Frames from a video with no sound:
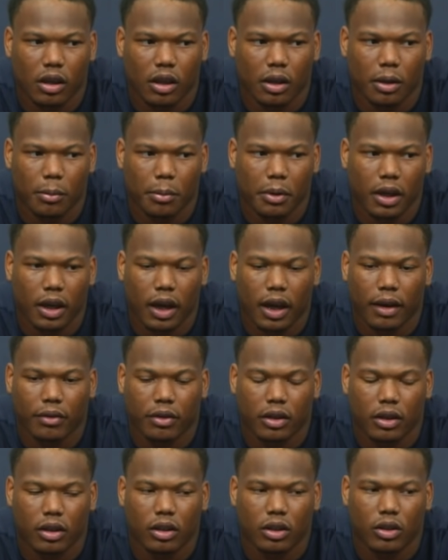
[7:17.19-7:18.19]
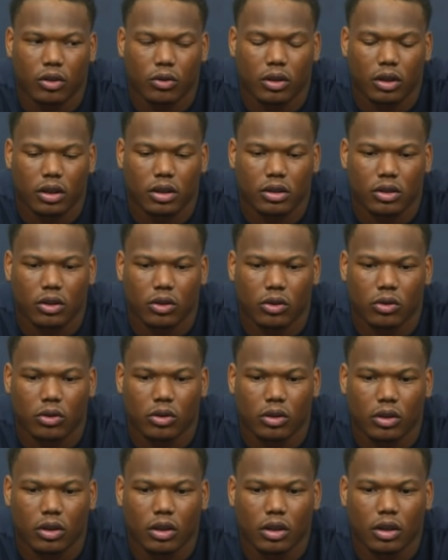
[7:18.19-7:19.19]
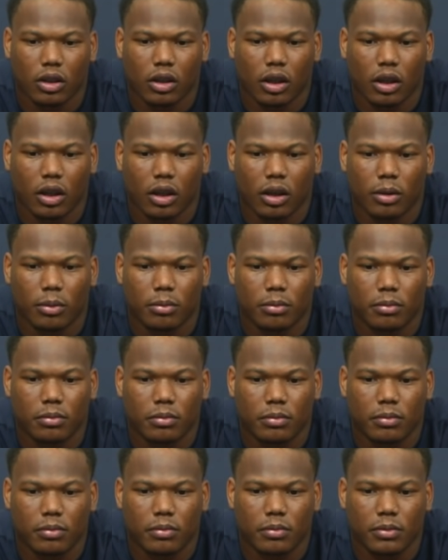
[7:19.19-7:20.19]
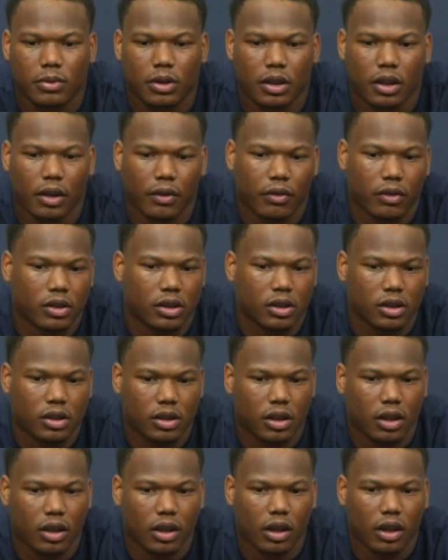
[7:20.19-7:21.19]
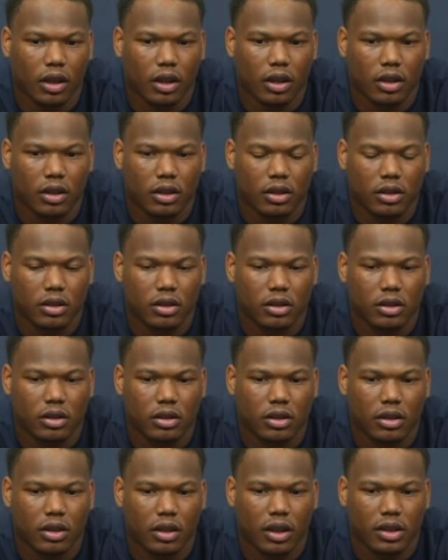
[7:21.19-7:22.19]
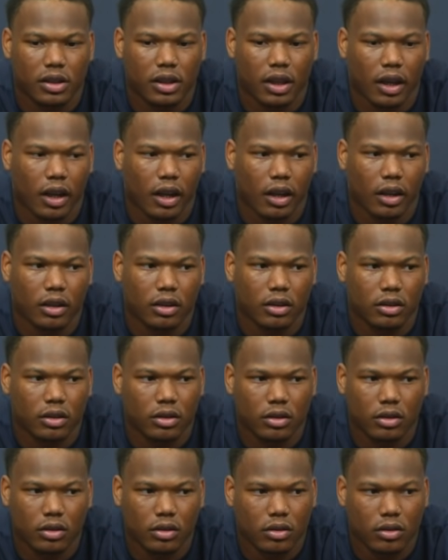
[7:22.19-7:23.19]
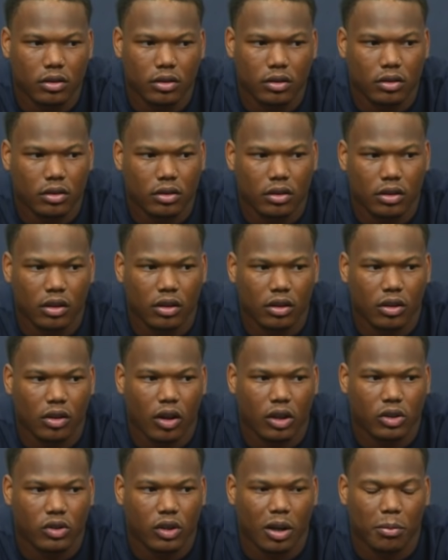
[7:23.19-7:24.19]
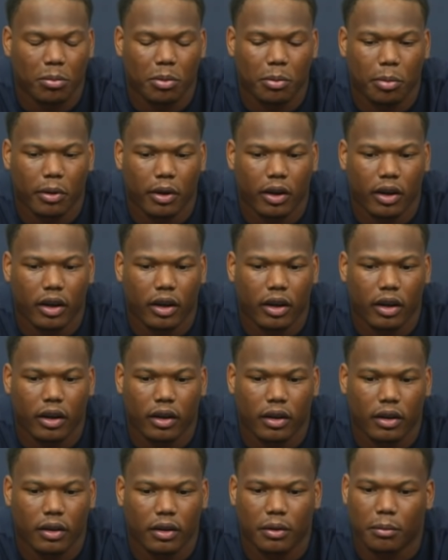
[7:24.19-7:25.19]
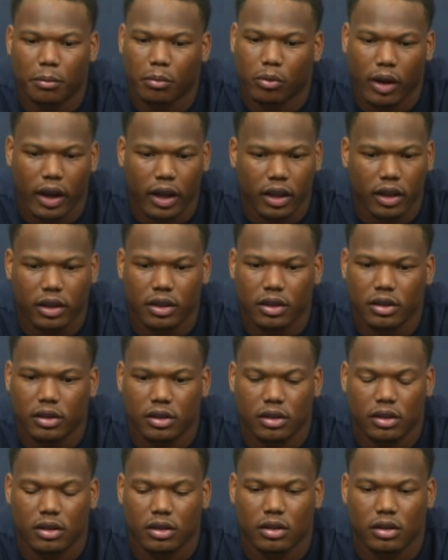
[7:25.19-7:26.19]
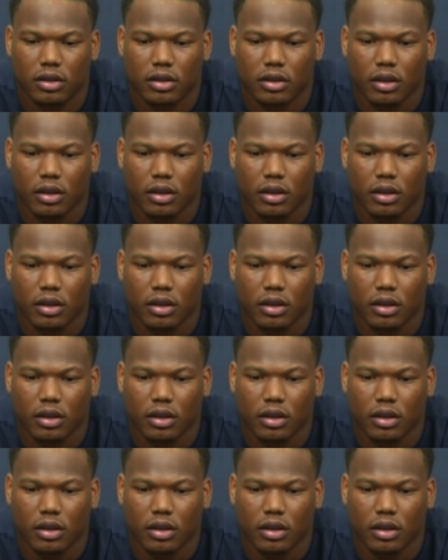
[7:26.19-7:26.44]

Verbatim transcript: and be confident in doing it. So um, the difference in Sunday is it's at night. You know, I try to prepare practice and,